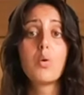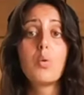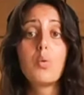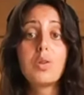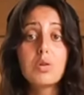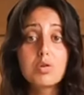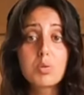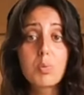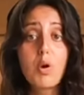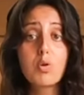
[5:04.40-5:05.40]
with your
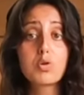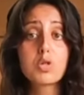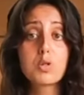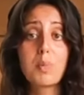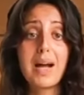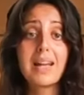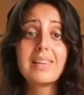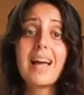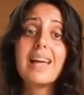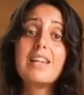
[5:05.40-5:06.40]
subconscious mind
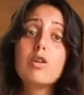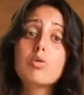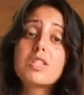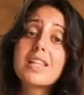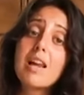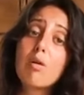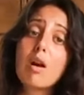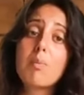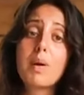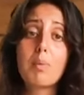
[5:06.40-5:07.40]
and in your cellular
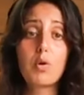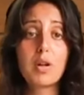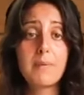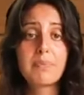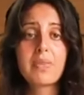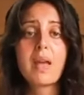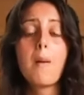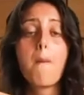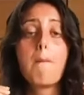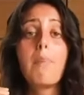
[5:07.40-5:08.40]
memory,
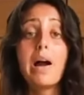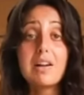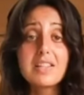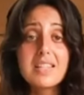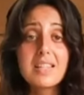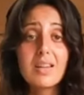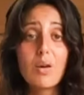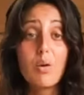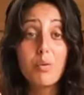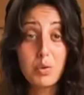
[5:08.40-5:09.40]
parts
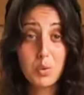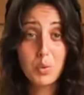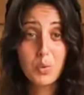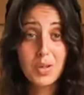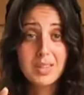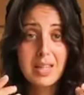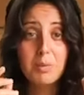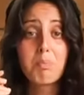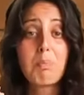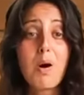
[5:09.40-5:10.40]
of you that
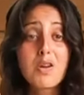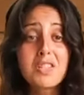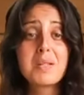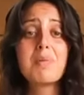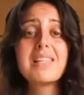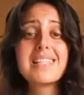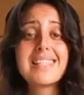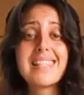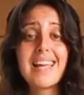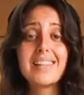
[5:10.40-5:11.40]
possibly
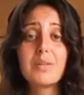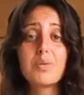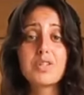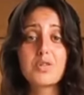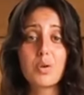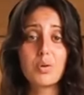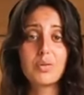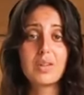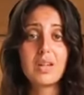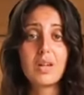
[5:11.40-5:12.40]
stay unresolved
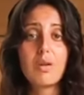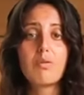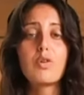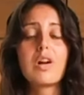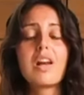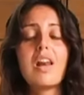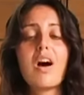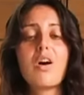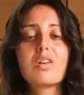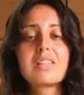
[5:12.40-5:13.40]
for a
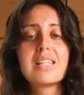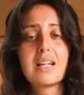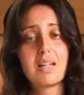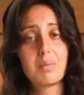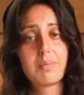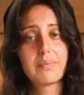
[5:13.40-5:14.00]
long time.